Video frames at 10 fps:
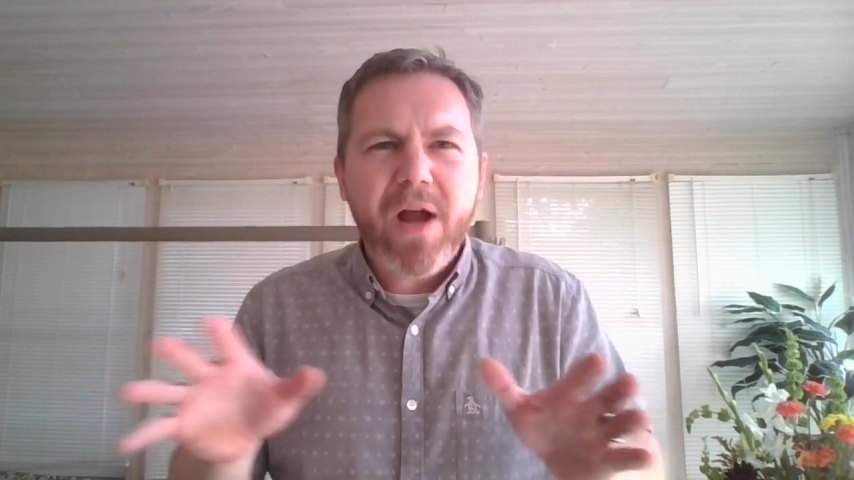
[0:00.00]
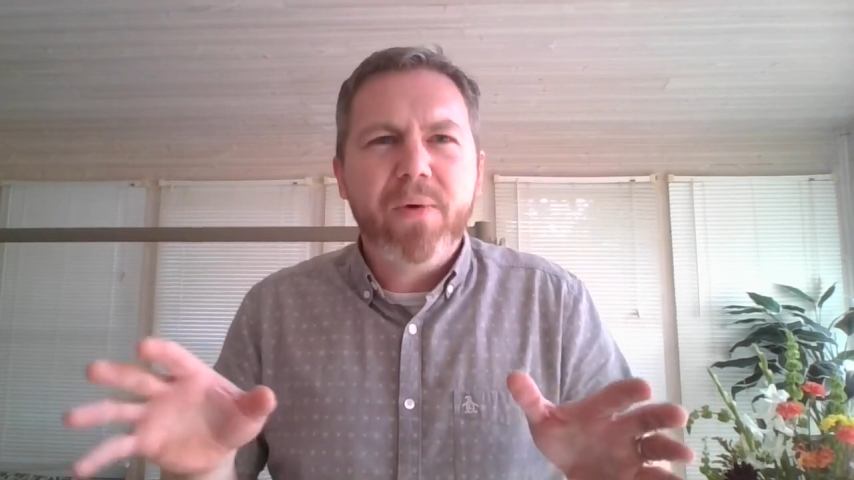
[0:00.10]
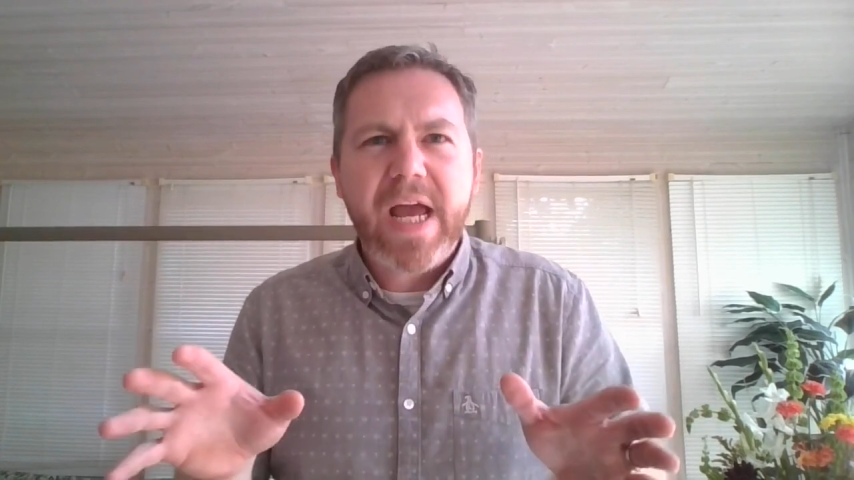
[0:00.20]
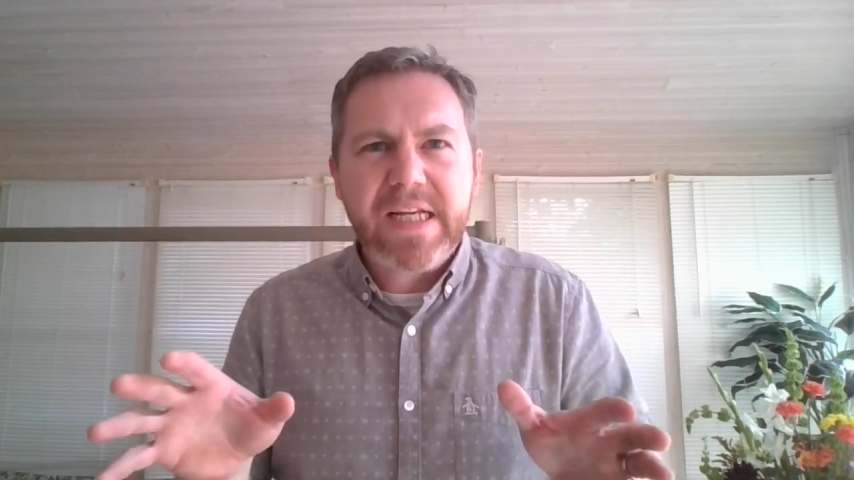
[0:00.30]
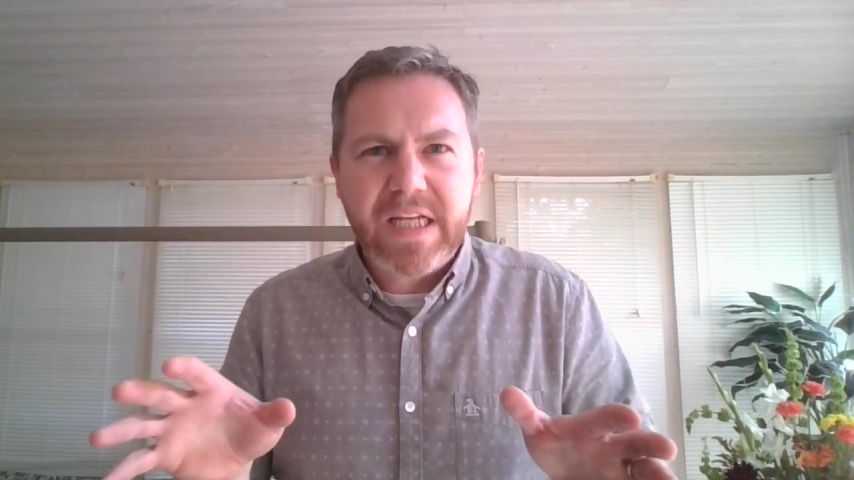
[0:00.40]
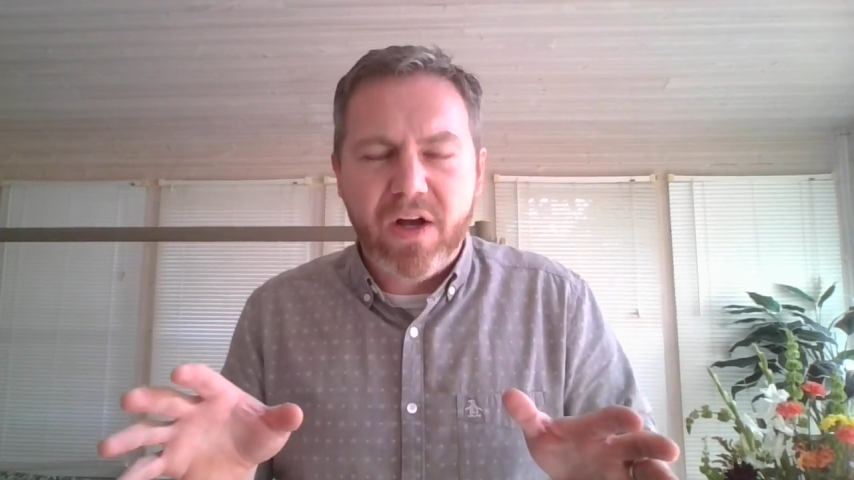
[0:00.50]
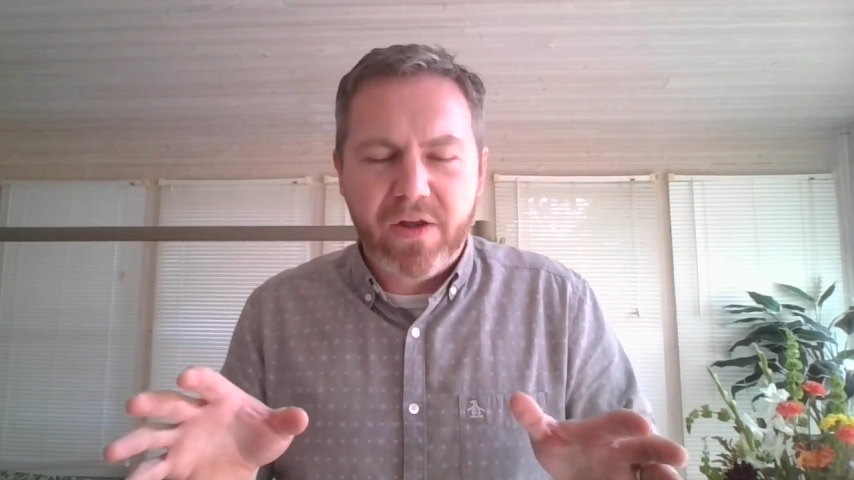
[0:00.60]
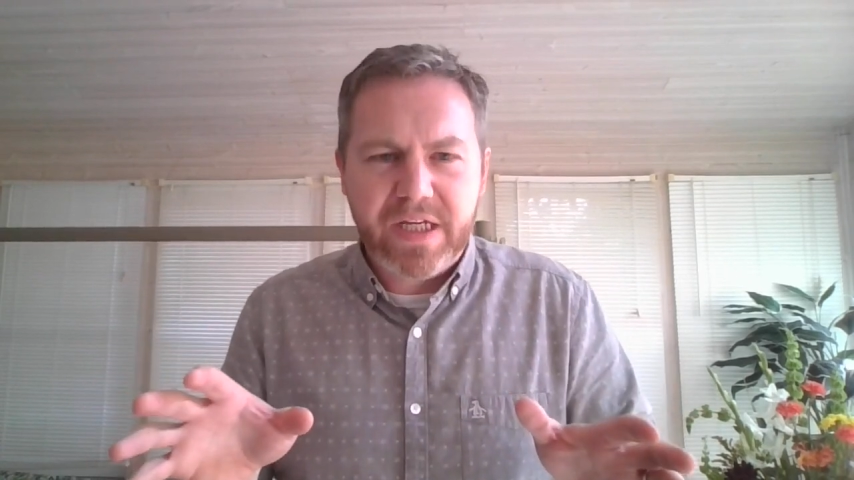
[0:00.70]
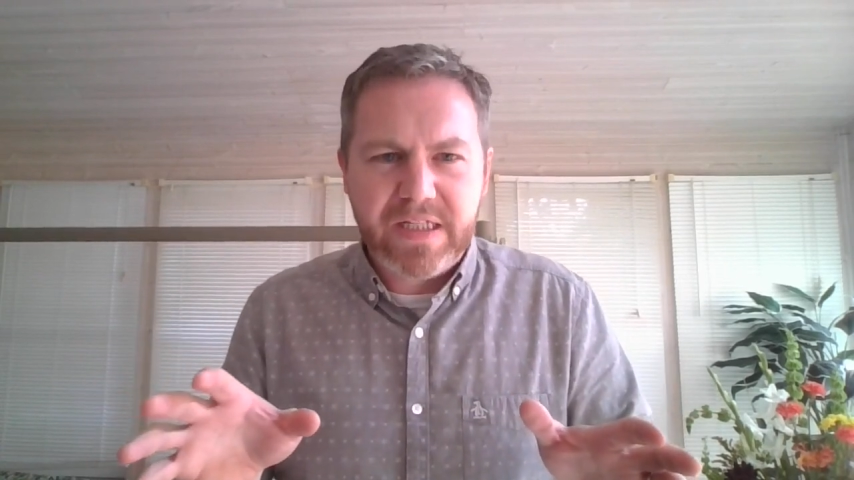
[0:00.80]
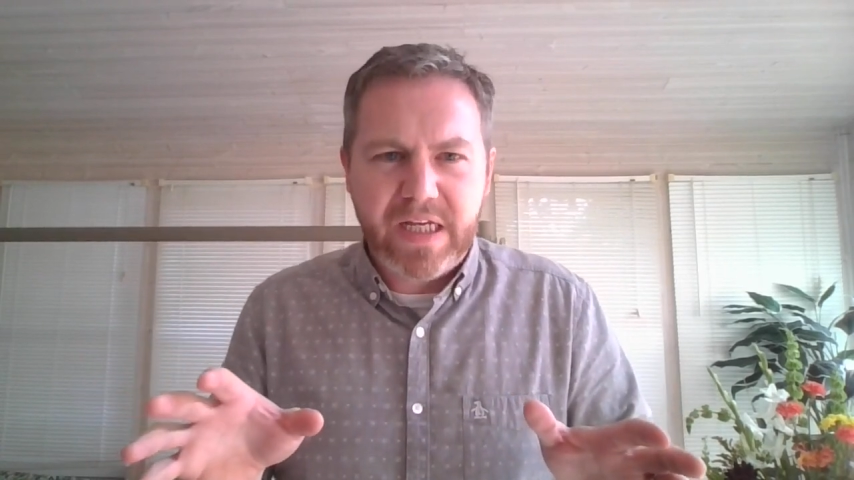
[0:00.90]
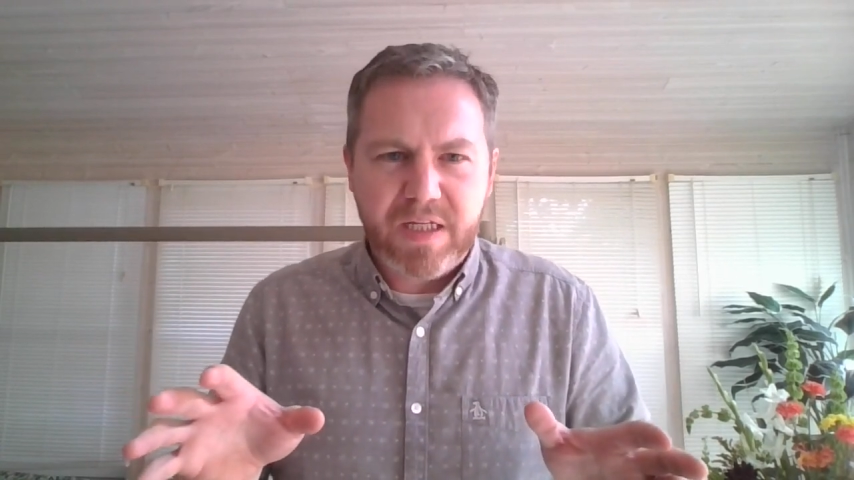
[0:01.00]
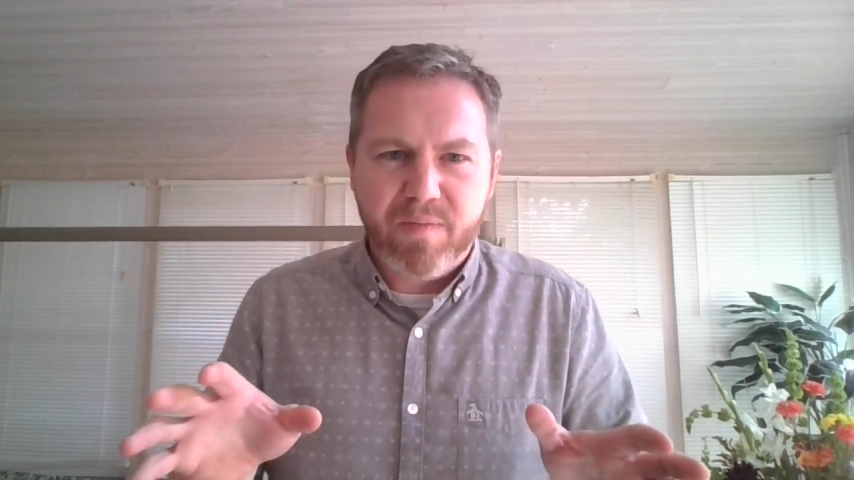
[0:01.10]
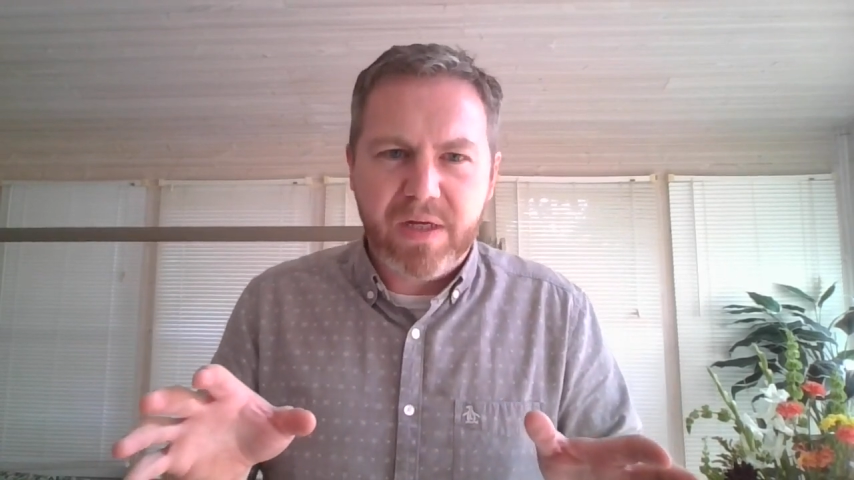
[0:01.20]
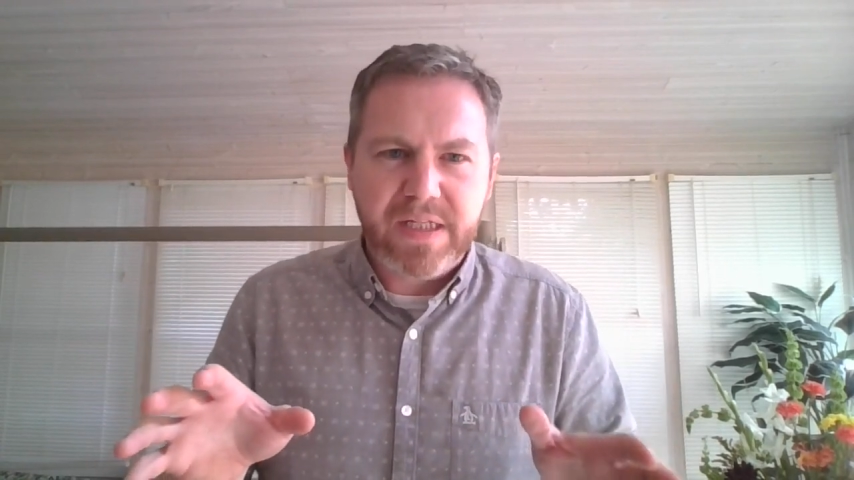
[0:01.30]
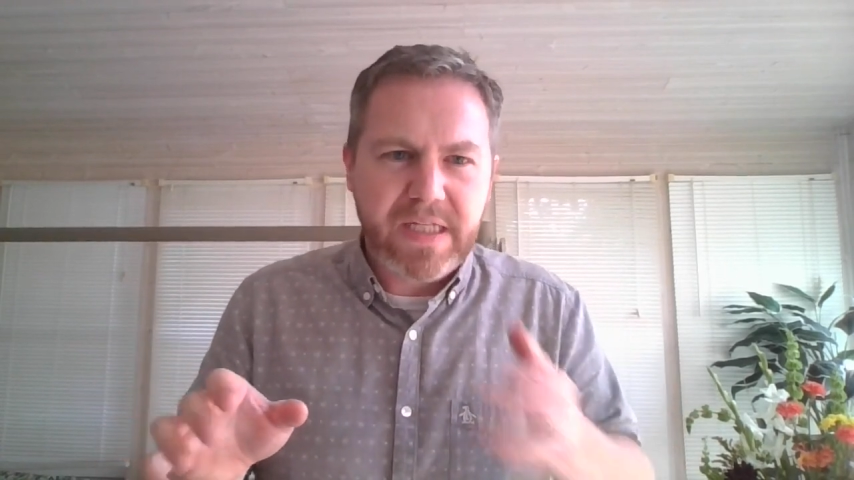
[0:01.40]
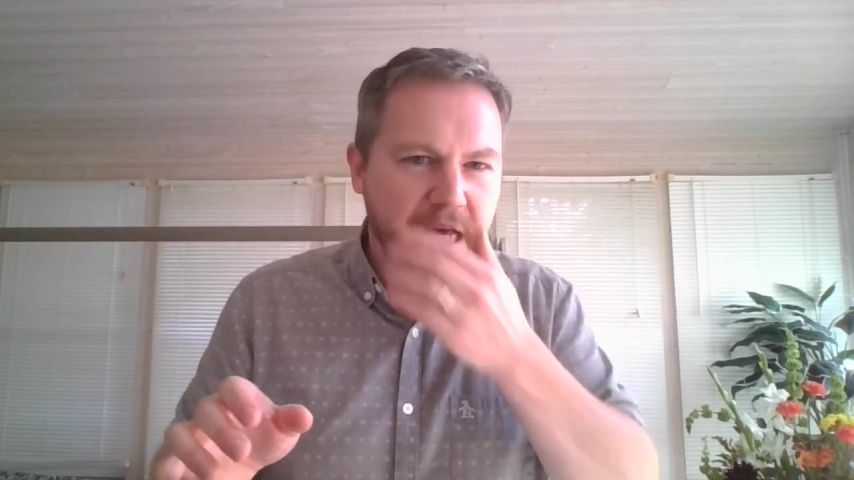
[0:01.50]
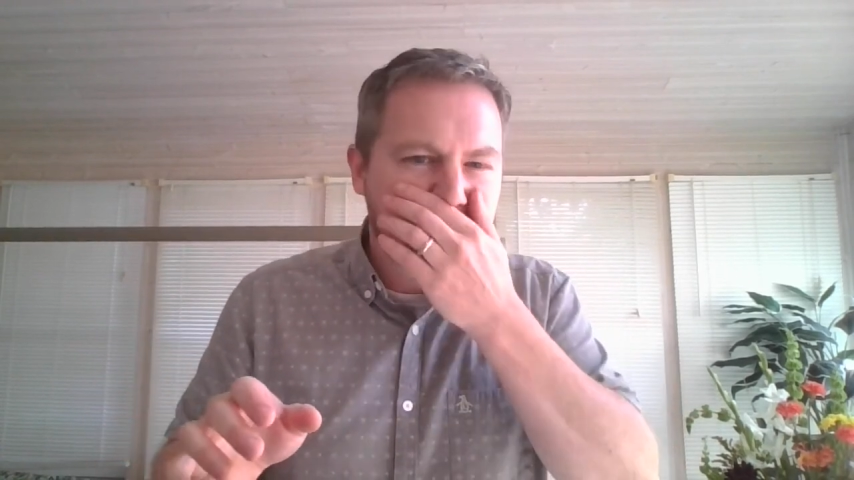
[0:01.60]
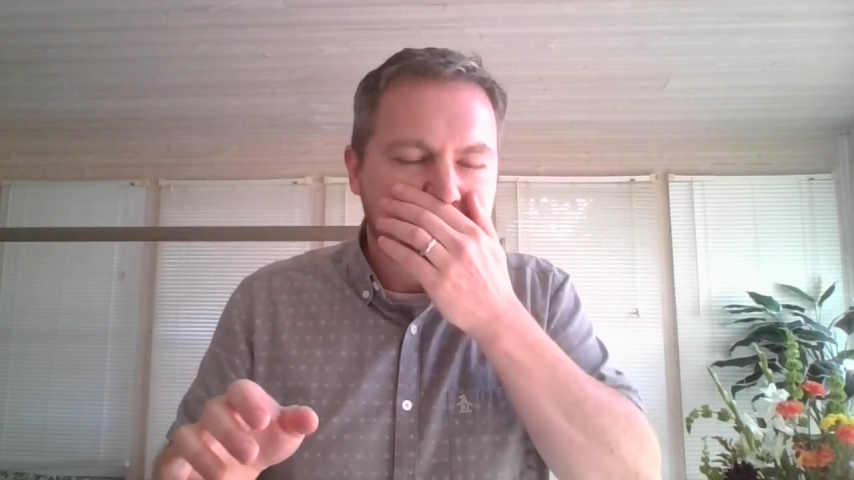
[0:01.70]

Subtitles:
are we asking all these things, Paul says?